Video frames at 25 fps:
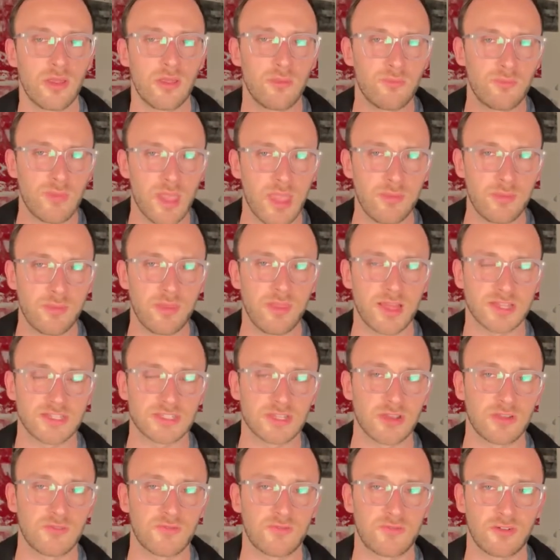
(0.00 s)
Maybe that's
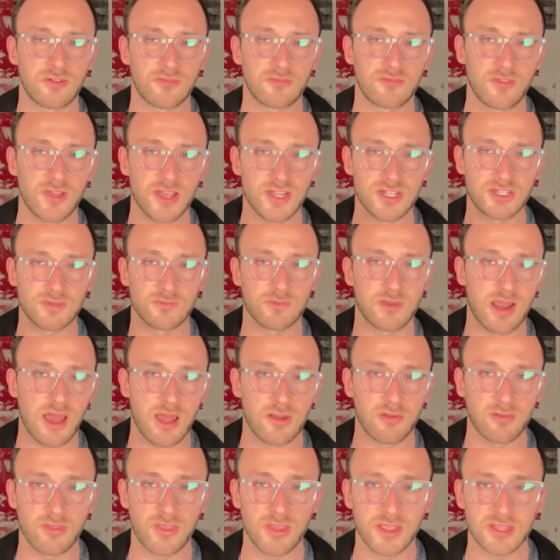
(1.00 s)
good for inflation, but I
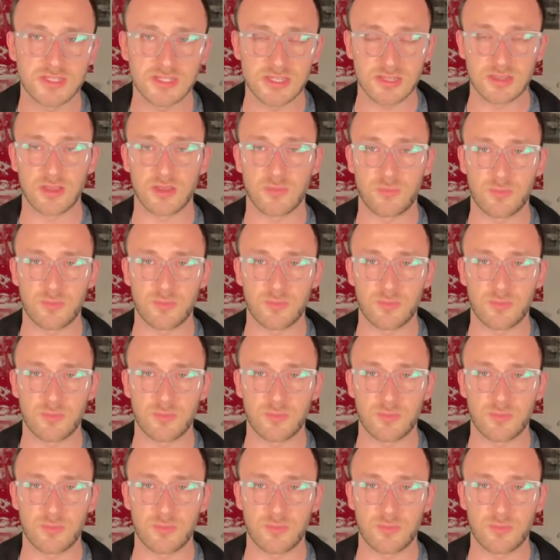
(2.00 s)
don't think it's gonna